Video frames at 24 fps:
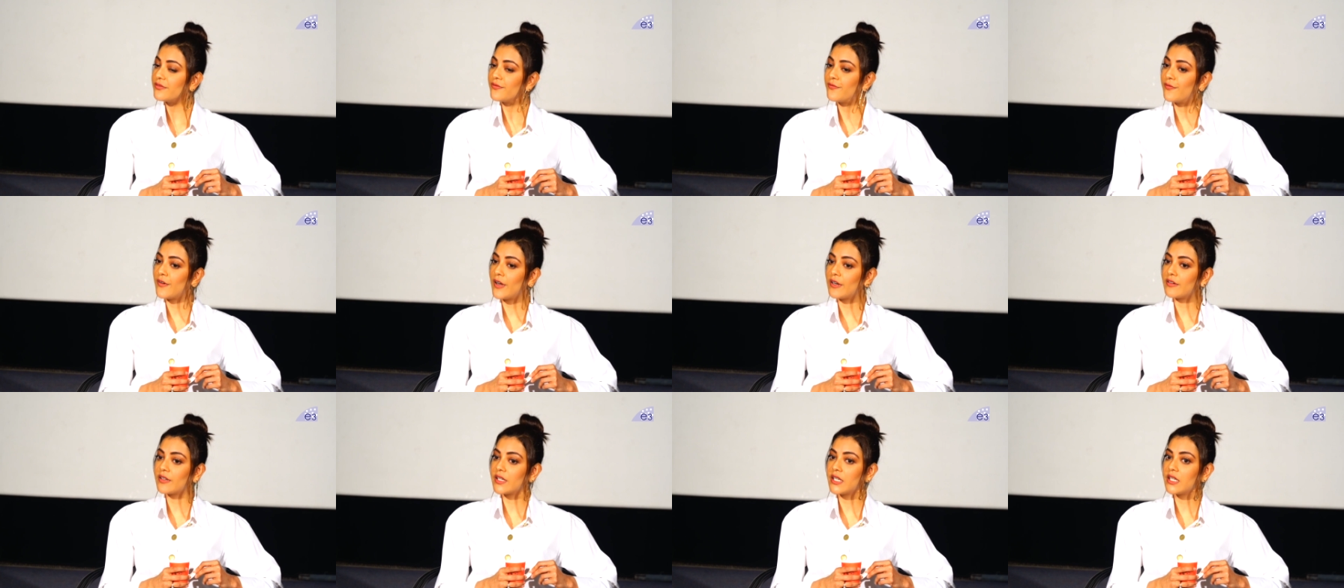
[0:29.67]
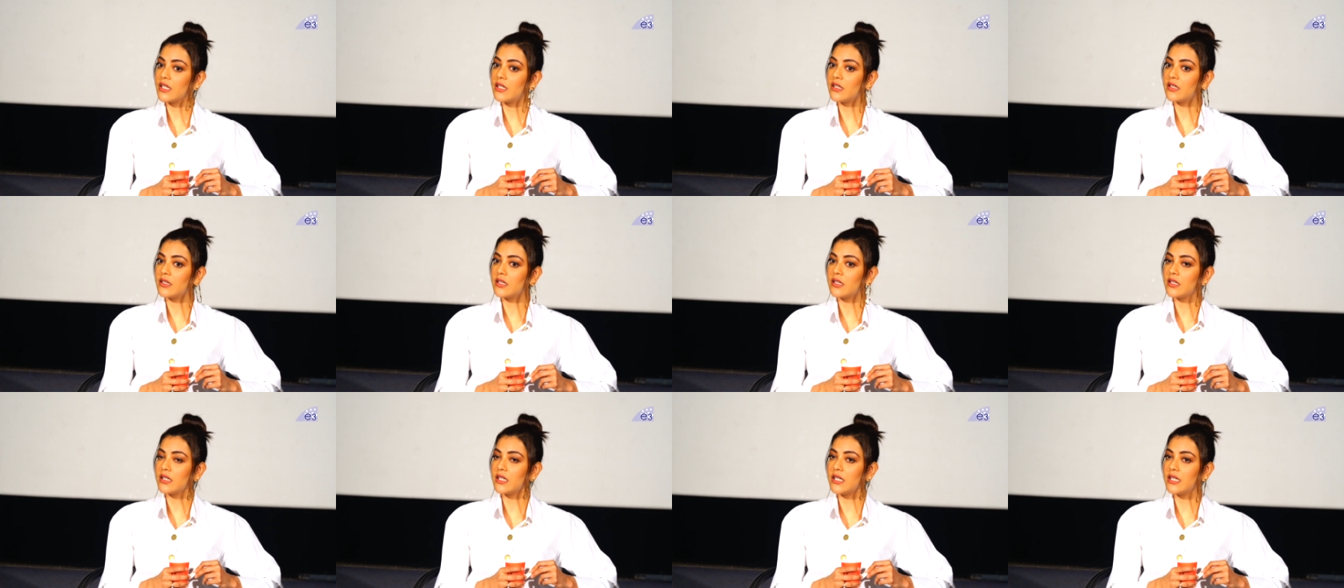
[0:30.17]
Very
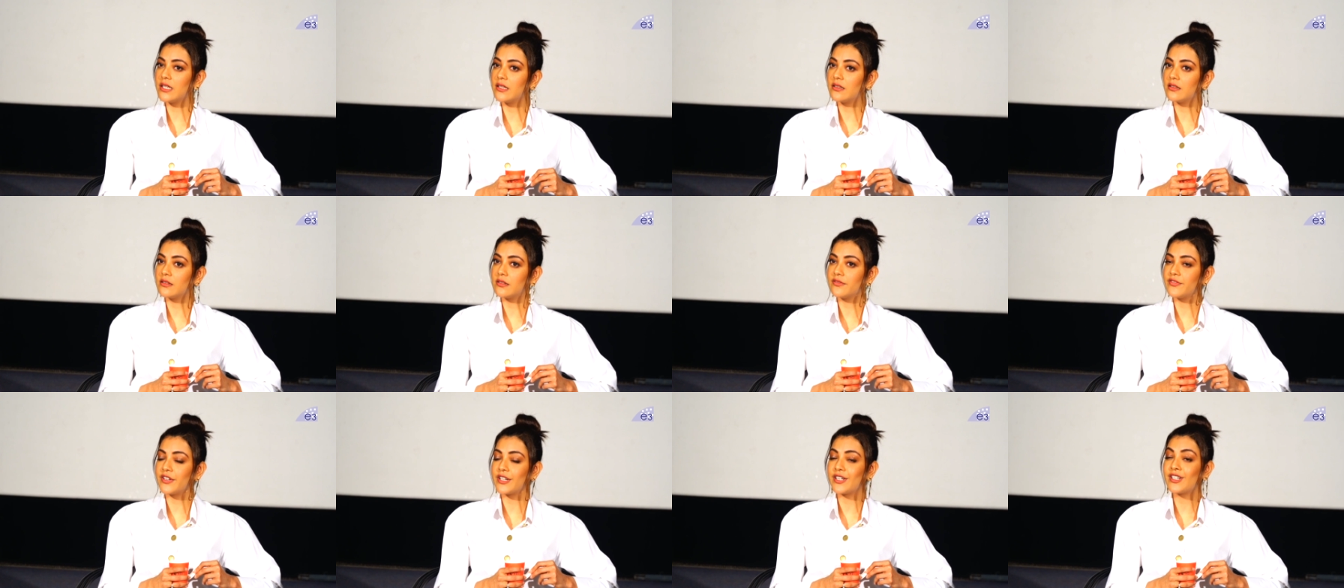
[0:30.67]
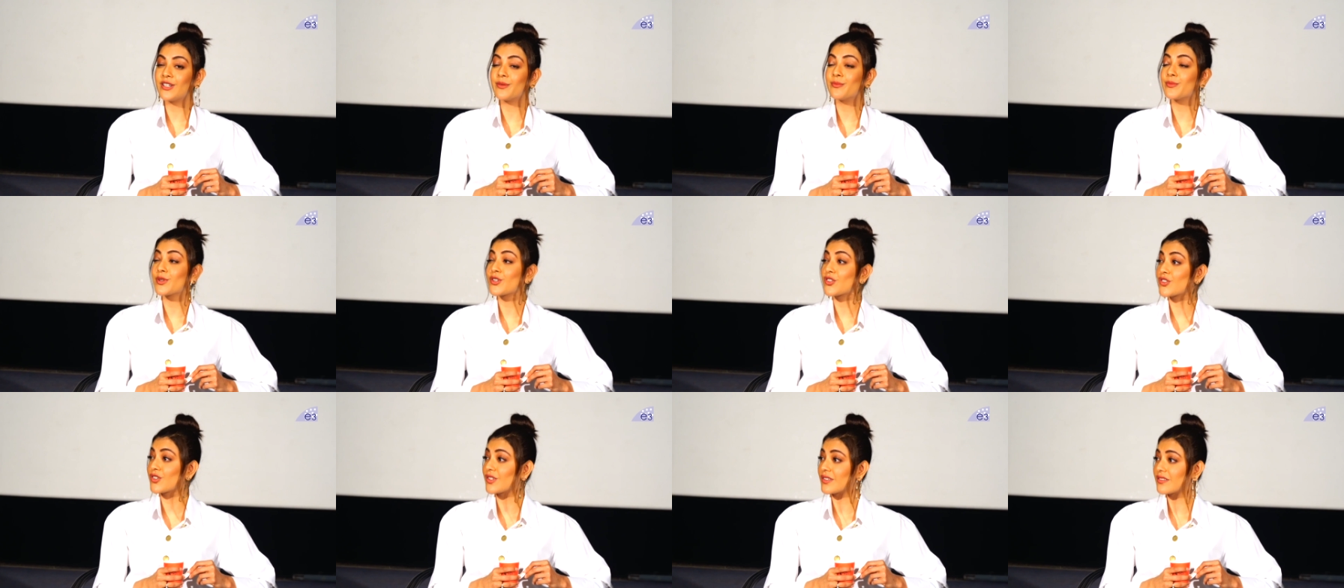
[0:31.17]
eager, very
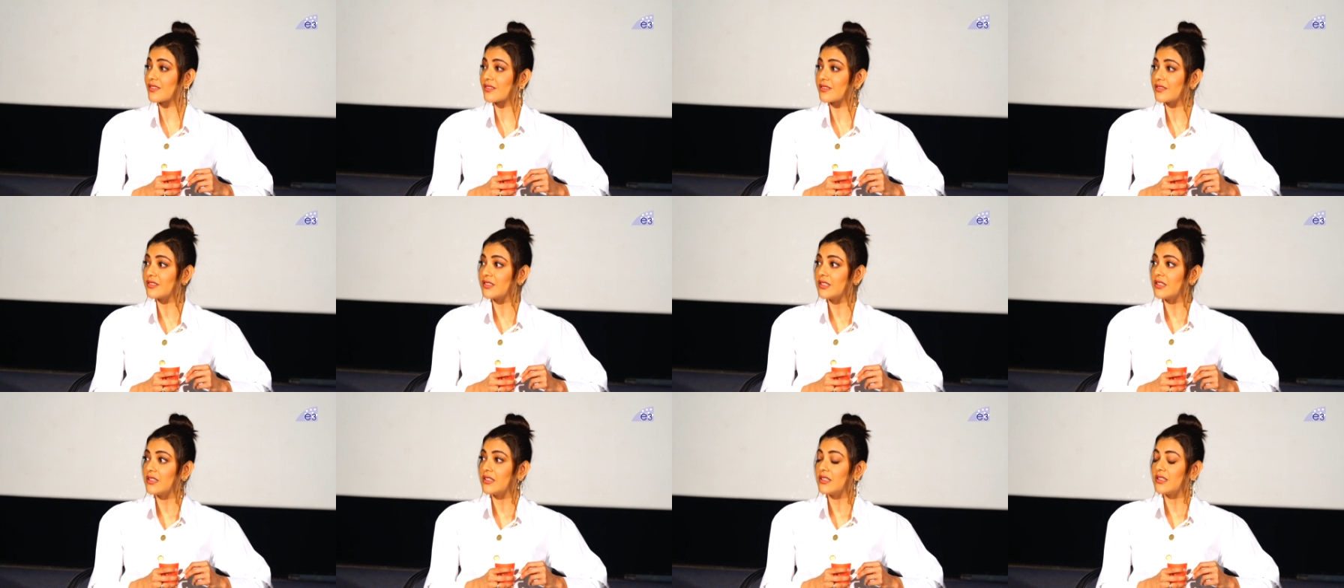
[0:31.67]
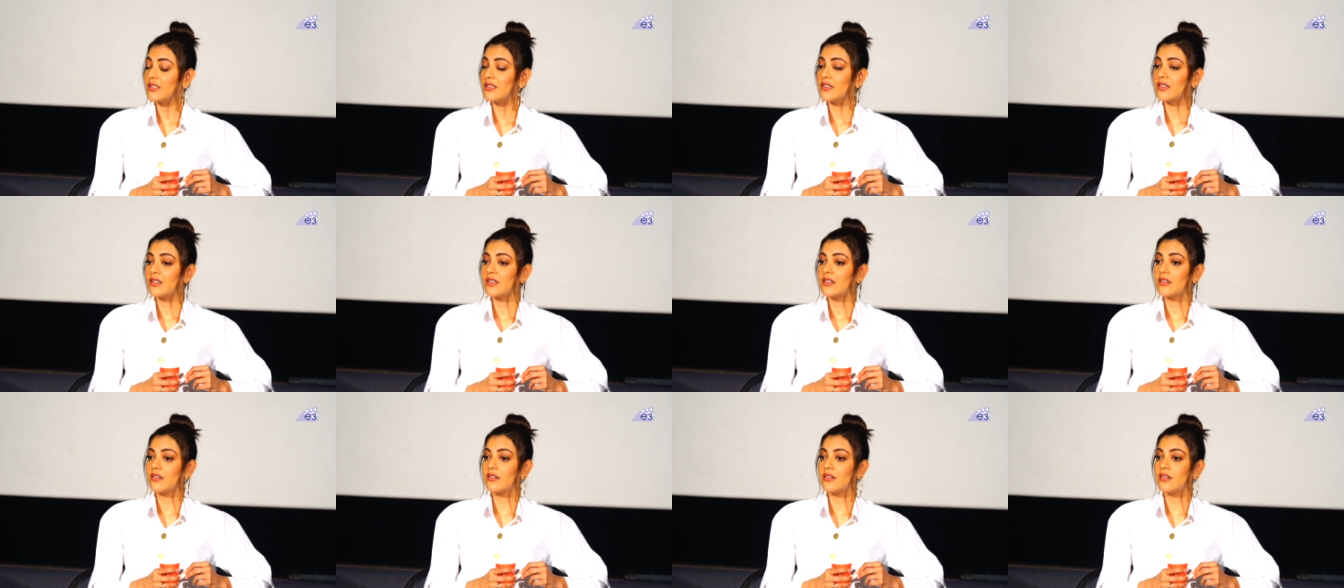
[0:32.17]
ambitious.
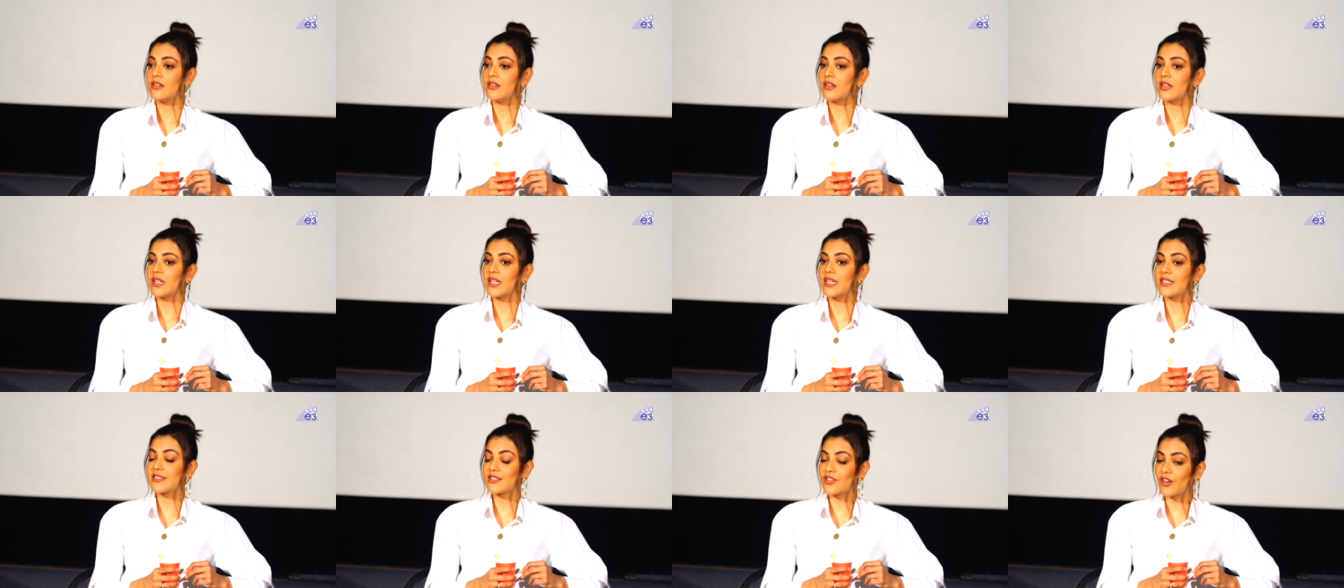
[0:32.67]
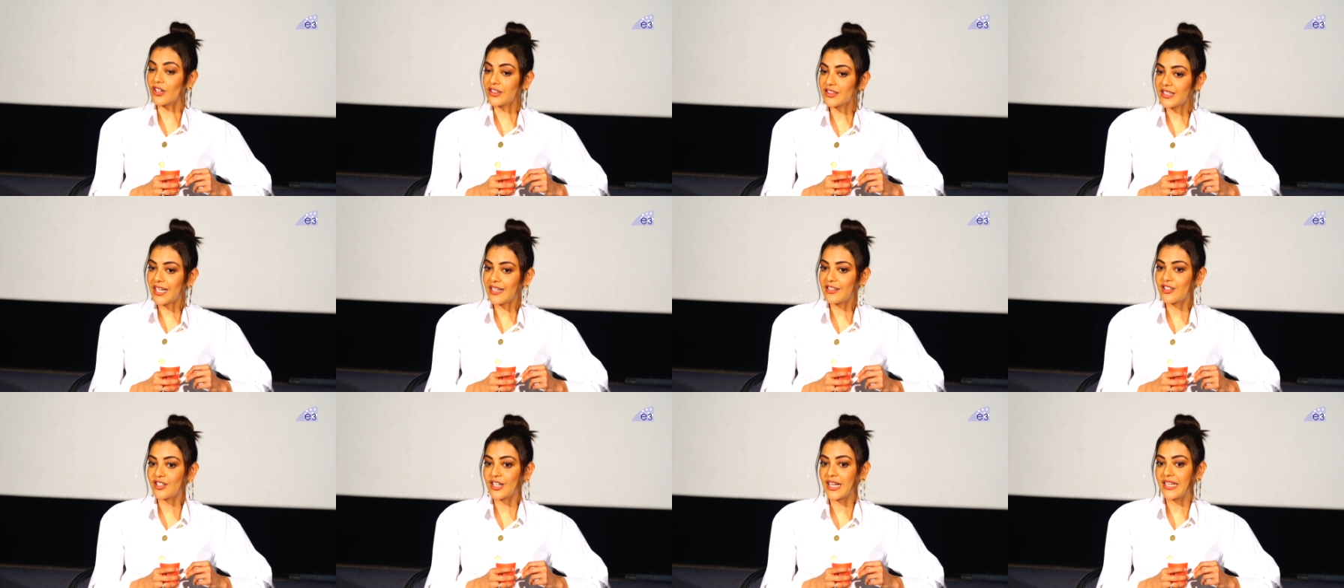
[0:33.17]
He's got
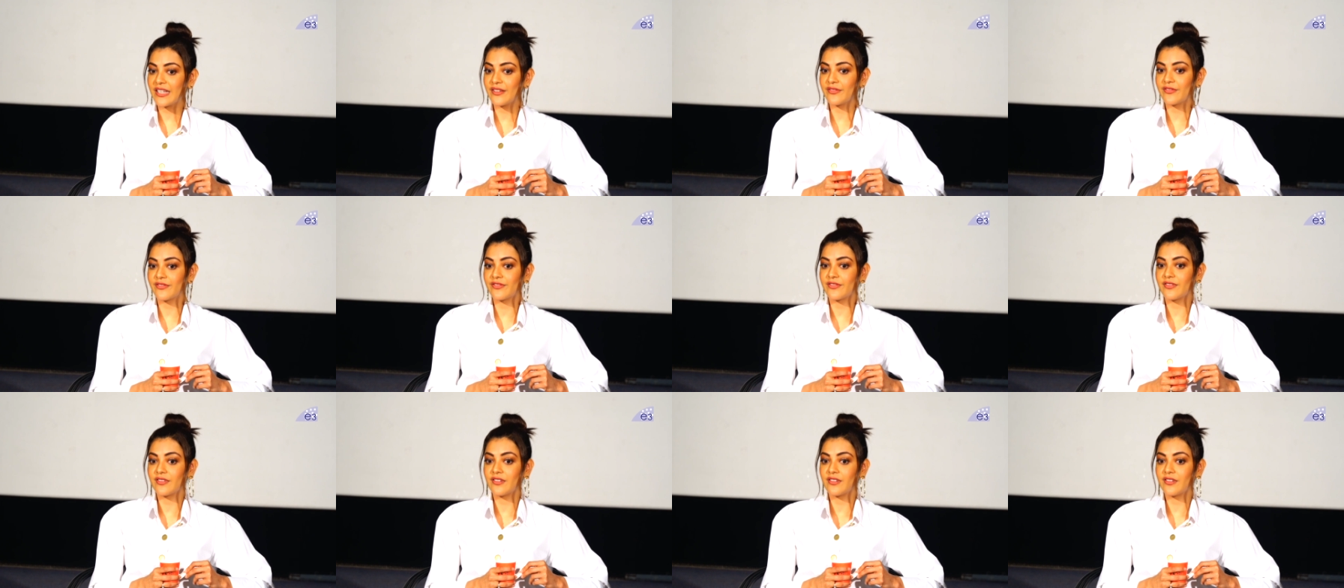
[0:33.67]
that drive.